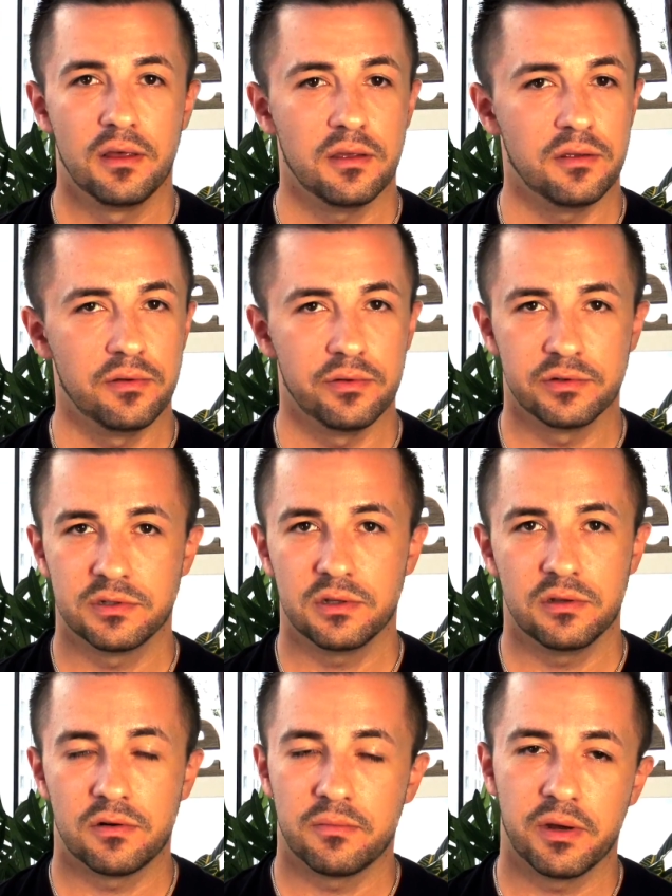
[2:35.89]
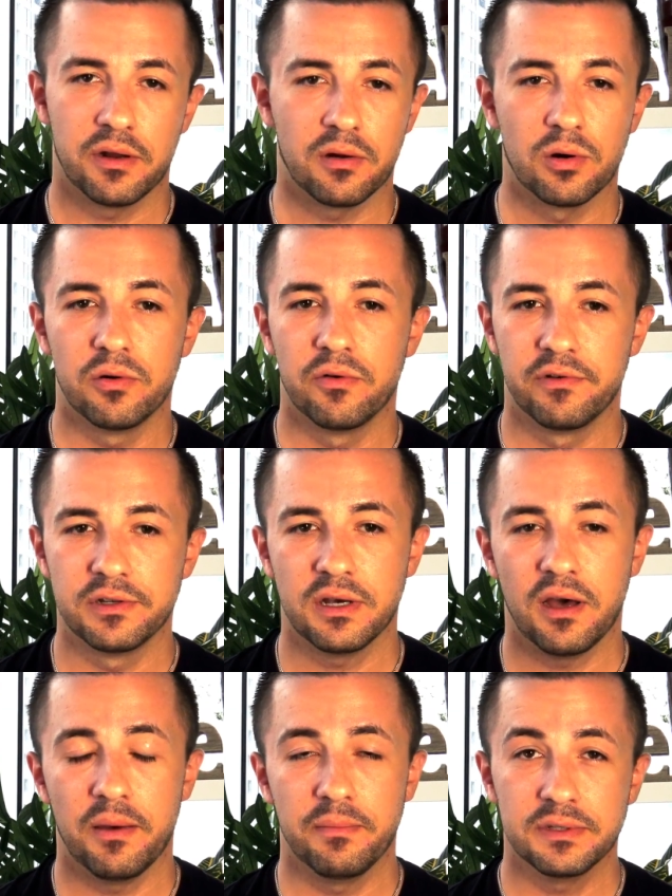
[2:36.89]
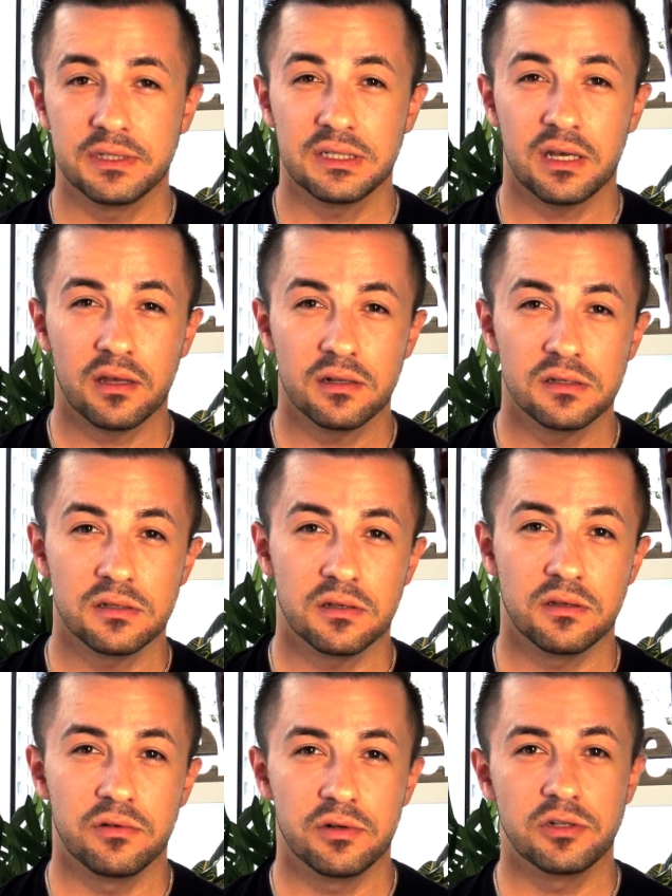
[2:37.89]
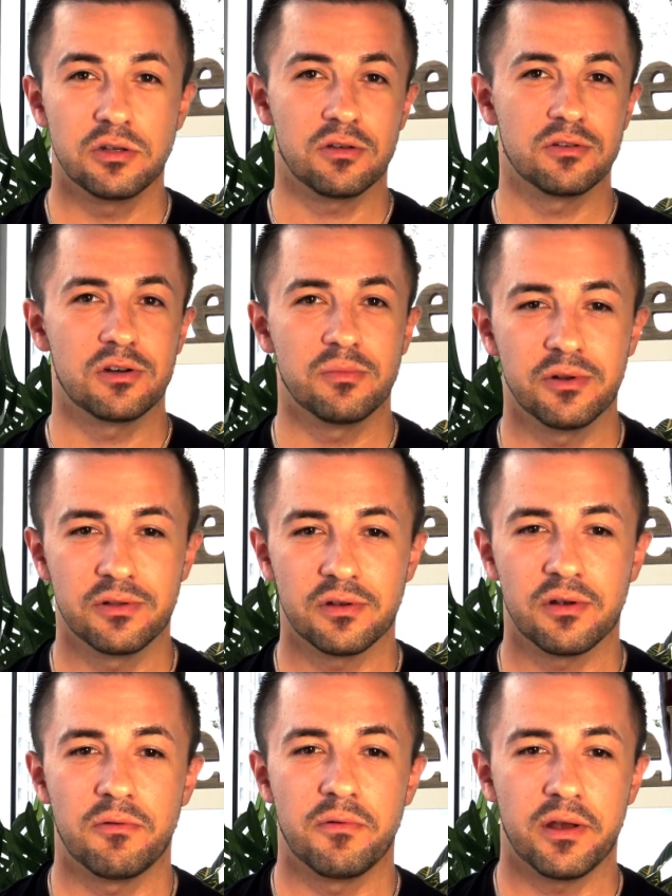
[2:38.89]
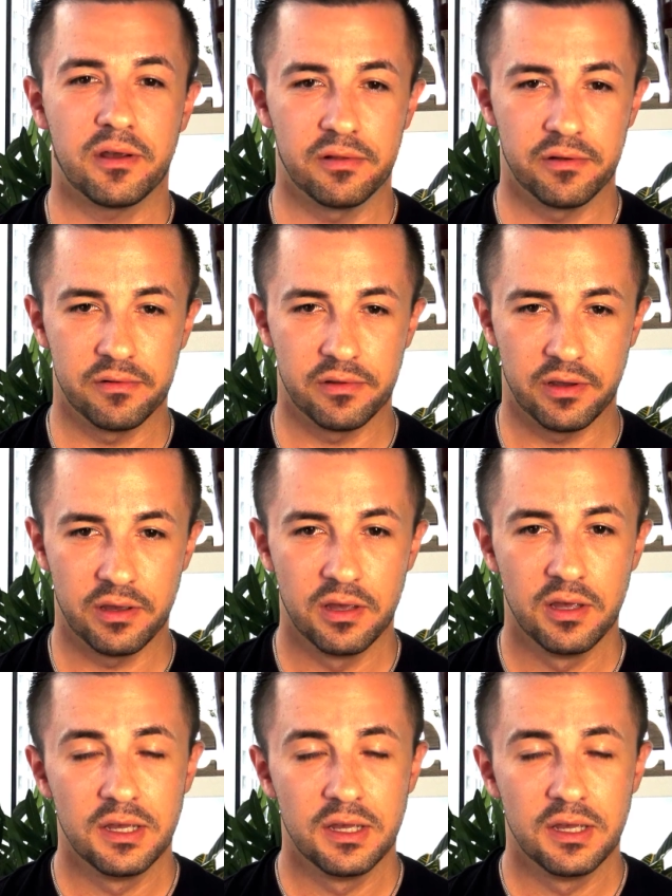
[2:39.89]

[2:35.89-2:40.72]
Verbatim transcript: you'll see your money grow over time. Second, you need to contribute regularly.